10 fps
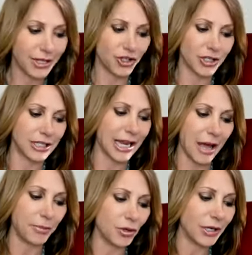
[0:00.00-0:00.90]
It's just an
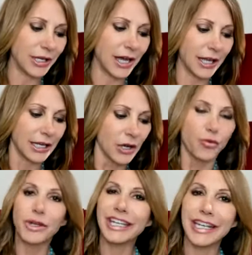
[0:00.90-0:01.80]
app. You cannot
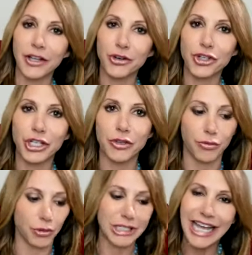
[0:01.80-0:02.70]
read energy
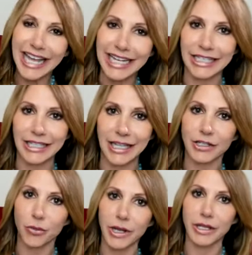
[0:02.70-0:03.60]
through text, and
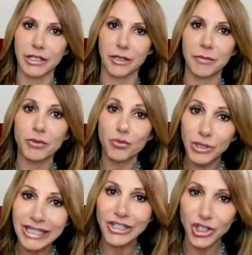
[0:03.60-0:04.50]
that's why it can be
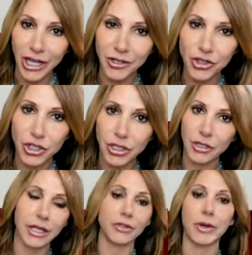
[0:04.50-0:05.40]
really challenging.
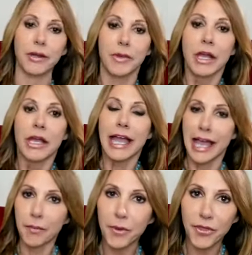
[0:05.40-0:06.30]
And that's why I'm
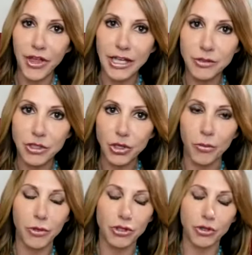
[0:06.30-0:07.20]
empathize with
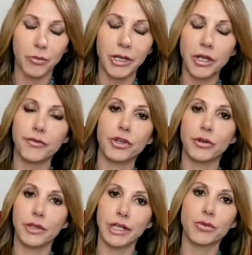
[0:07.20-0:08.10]
so so many of
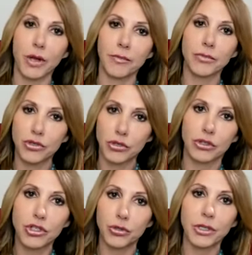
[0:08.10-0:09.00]
you, and that's why I'm
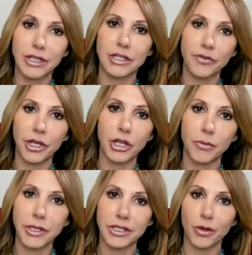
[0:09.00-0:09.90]
doing this video,
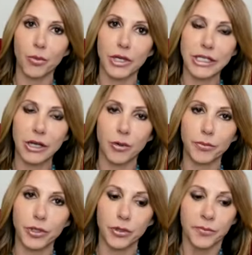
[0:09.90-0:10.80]
because I want to
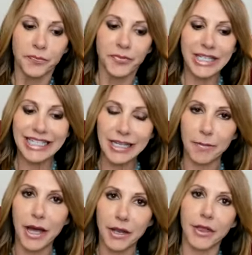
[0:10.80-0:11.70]
help you to
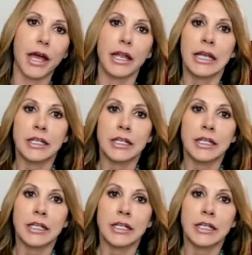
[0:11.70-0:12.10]
step out of that.